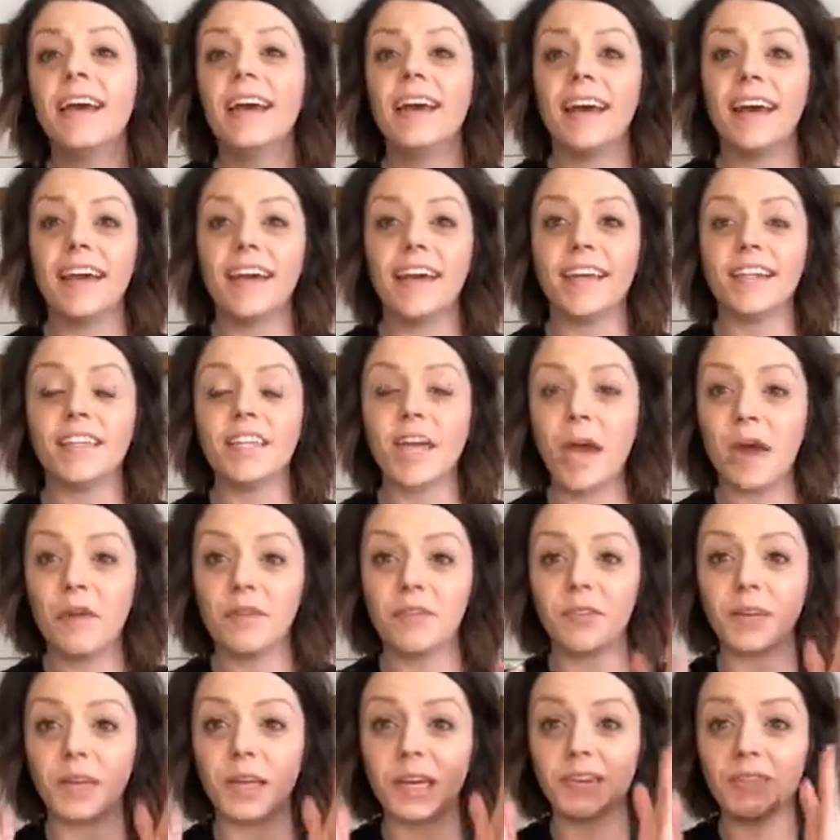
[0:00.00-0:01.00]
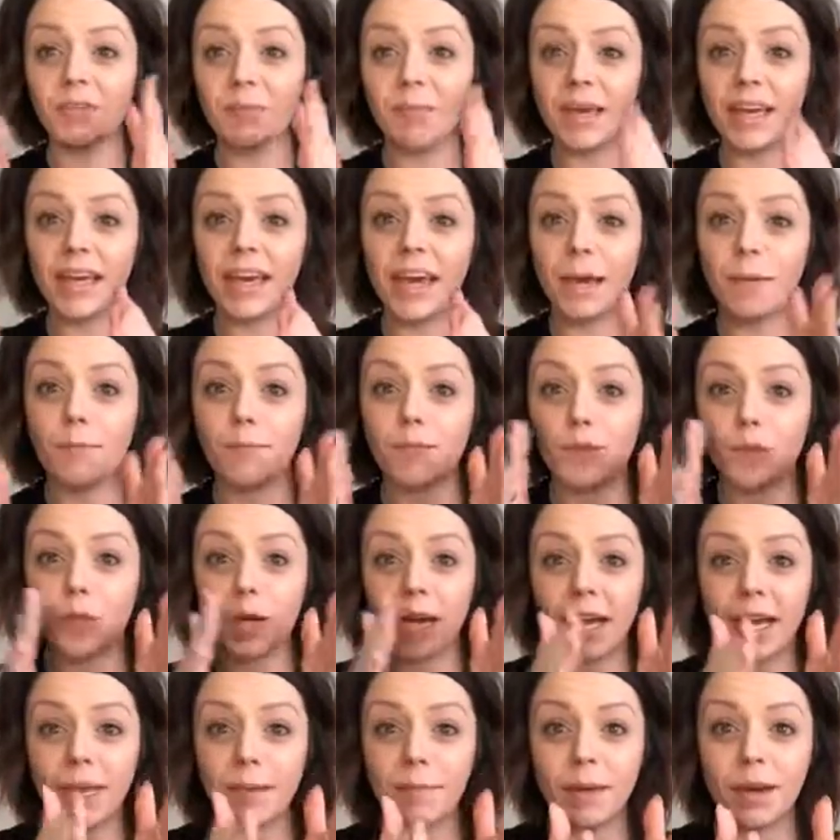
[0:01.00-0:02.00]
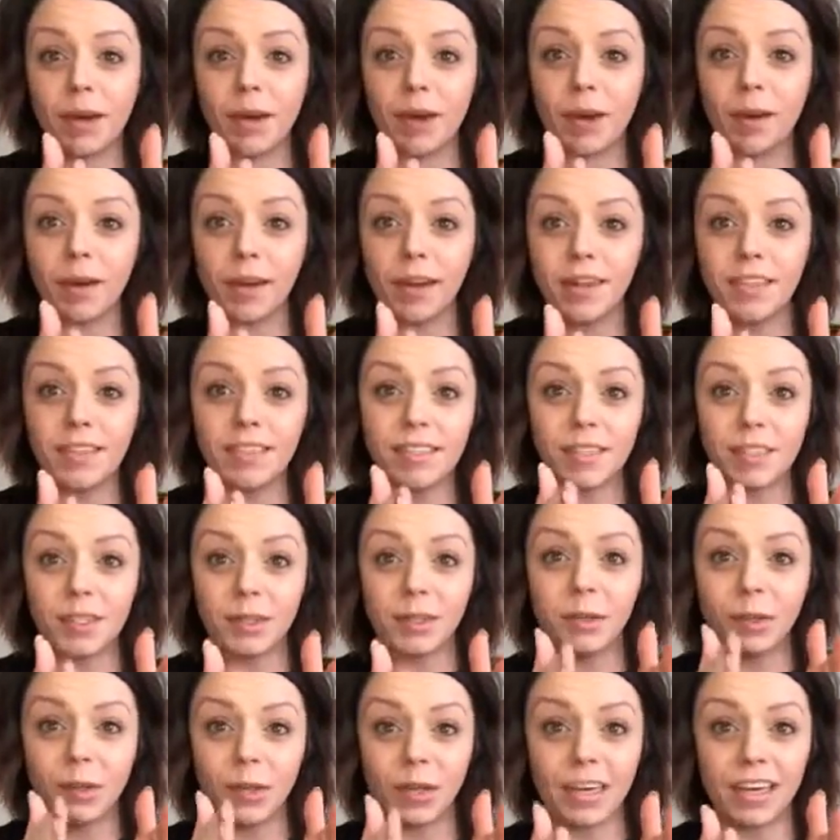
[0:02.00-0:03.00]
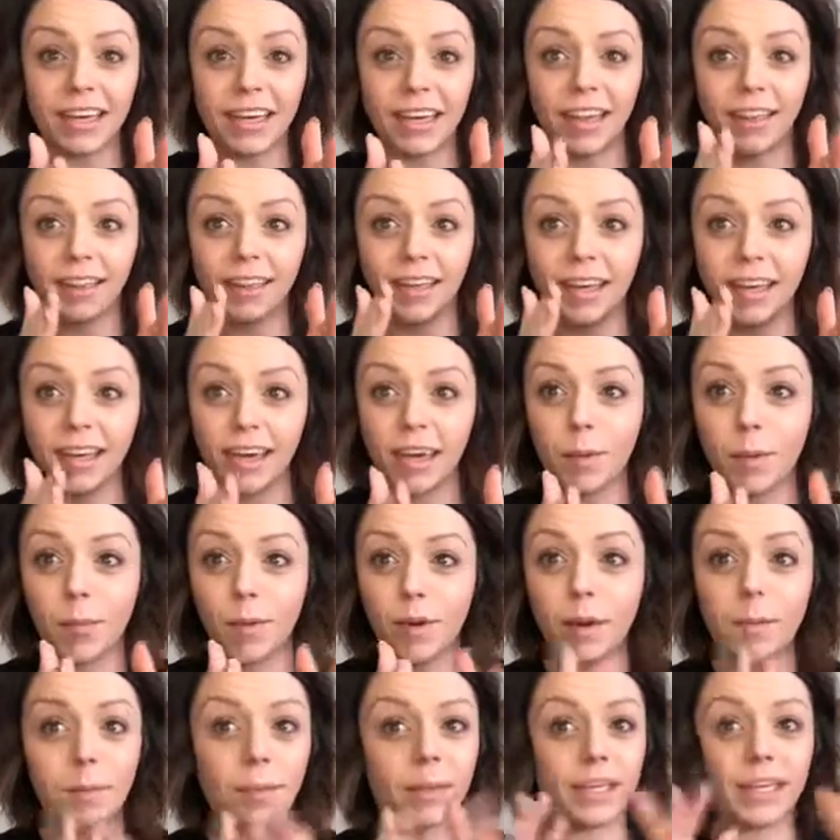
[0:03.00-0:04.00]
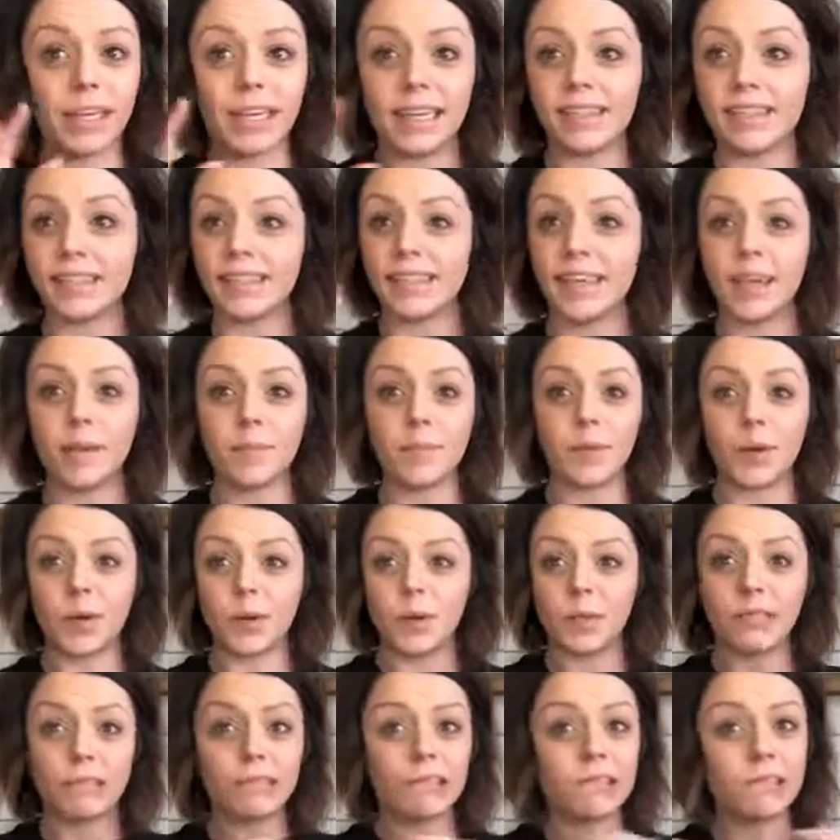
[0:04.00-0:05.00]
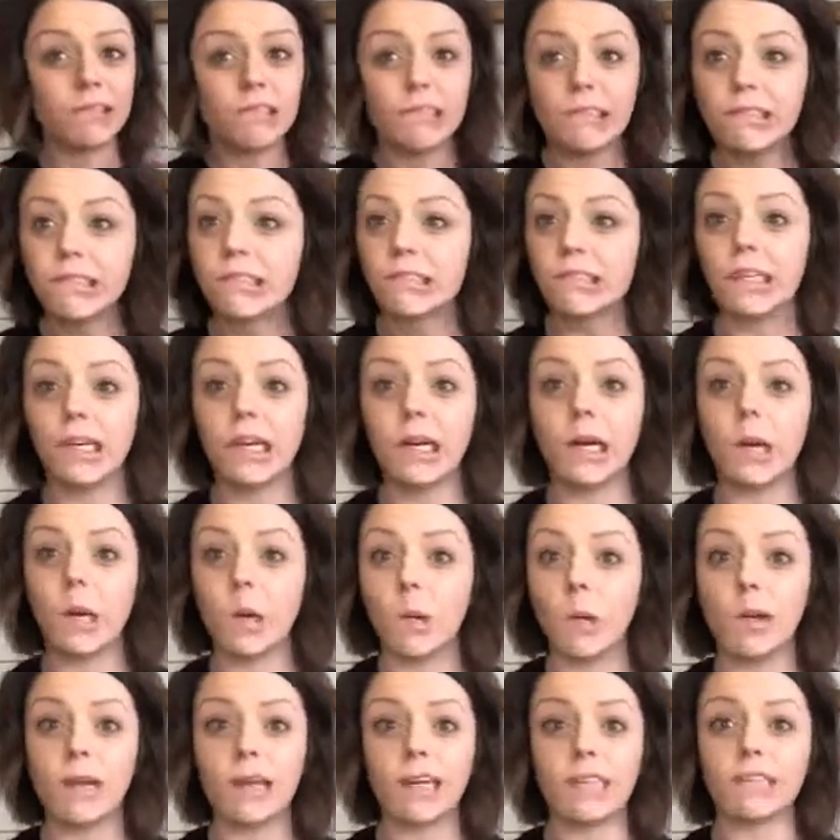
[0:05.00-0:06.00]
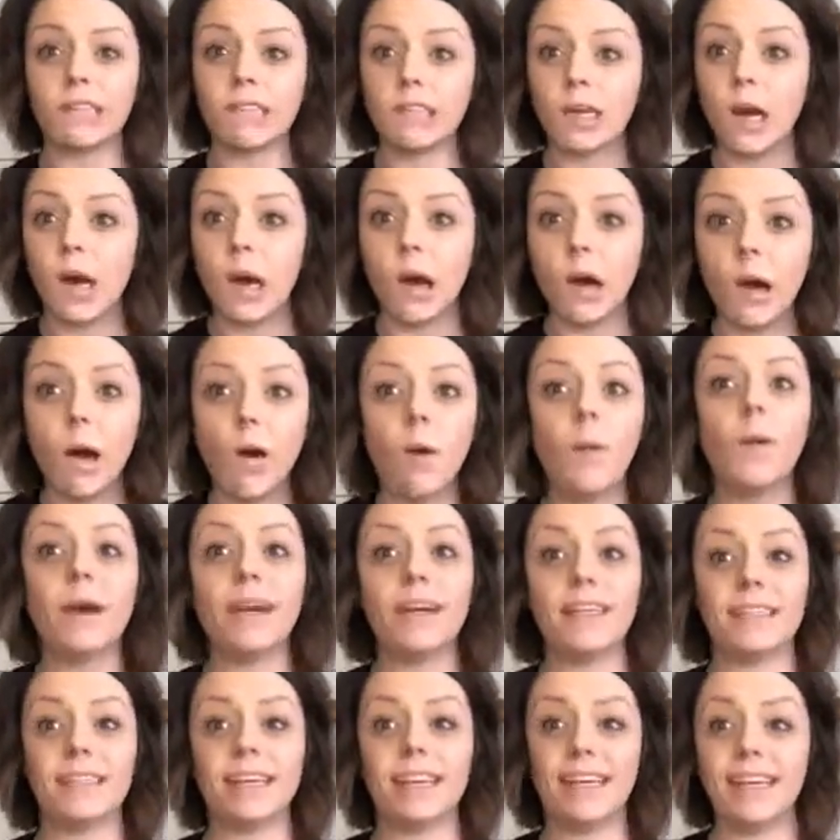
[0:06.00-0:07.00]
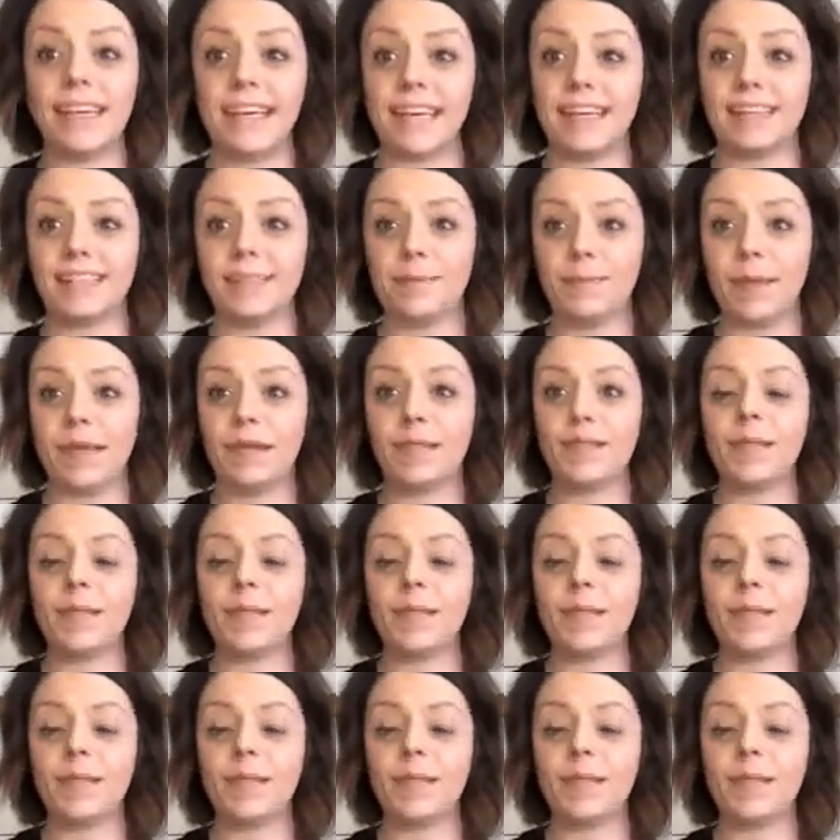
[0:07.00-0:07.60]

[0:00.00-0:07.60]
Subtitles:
And forgive me, I'm trying my hardest to look at the camera, but landscape mode always gets me.